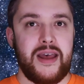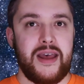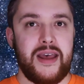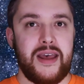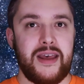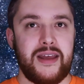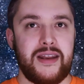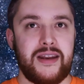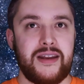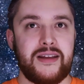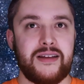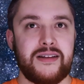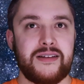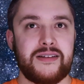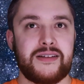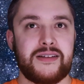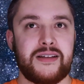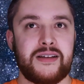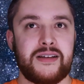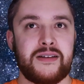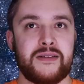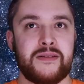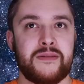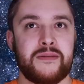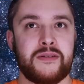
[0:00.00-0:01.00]
It is
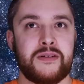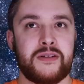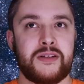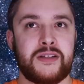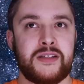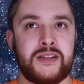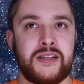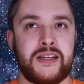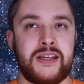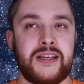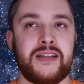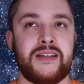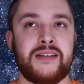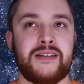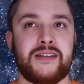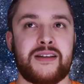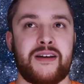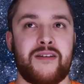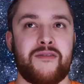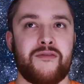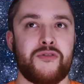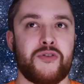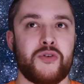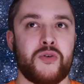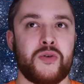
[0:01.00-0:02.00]
scenes
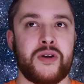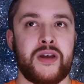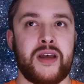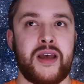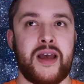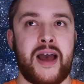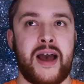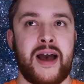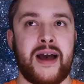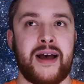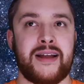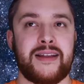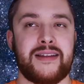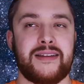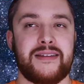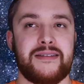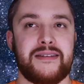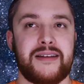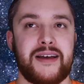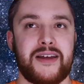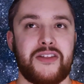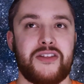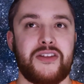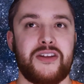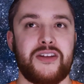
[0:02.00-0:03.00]
that really add
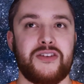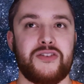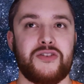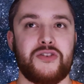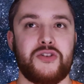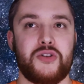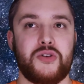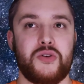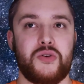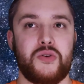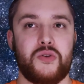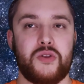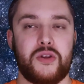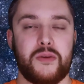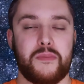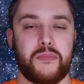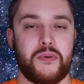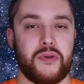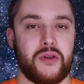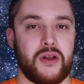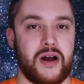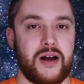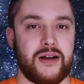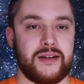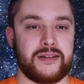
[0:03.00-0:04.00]
nothing to the
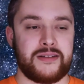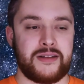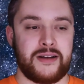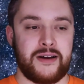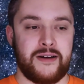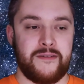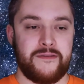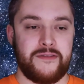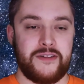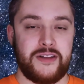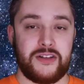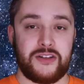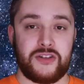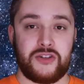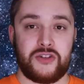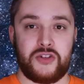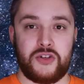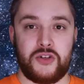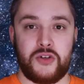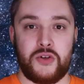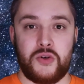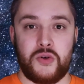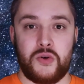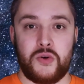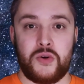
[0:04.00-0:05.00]
plot of these
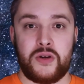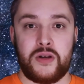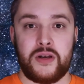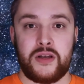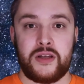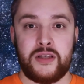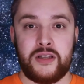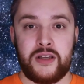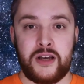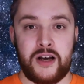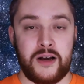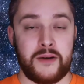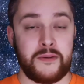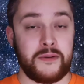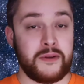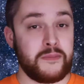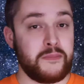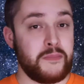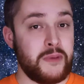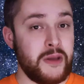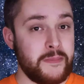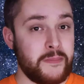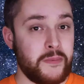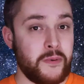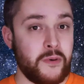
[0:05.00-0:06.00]
two young
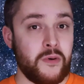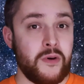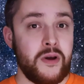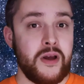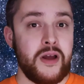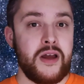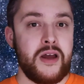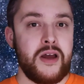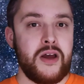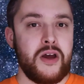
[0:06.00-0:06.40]
people